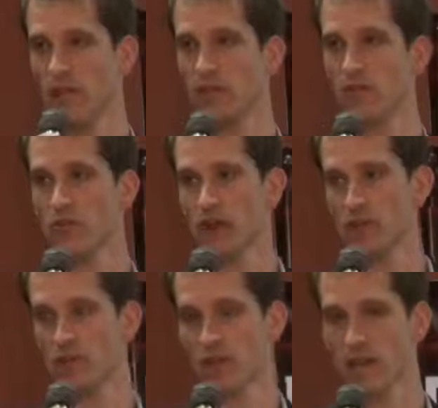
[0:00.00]
in the
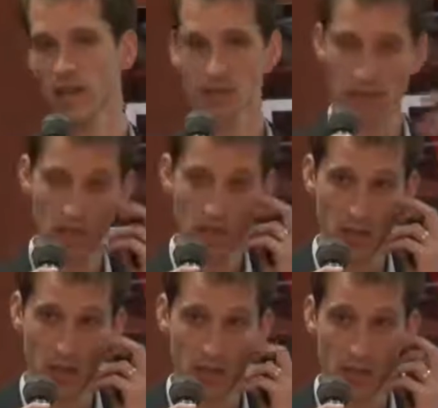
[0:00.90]
United States.
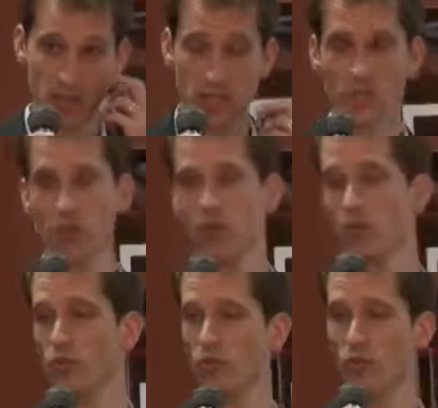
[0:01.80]
Typical
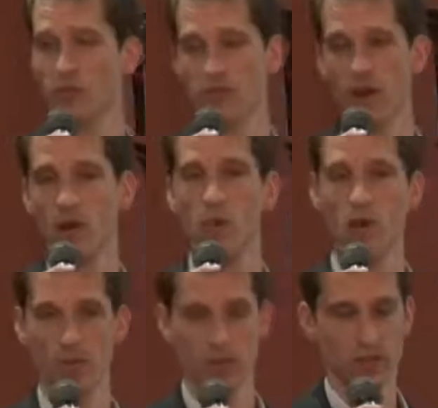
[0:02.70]
improvement is about
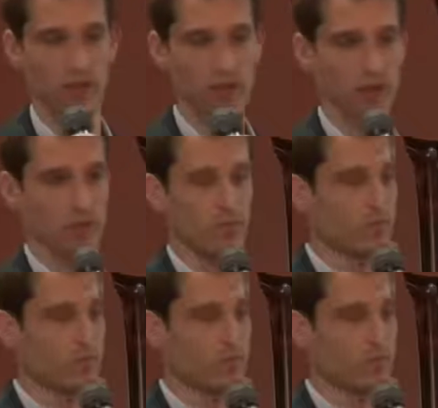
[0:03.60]
1% a year.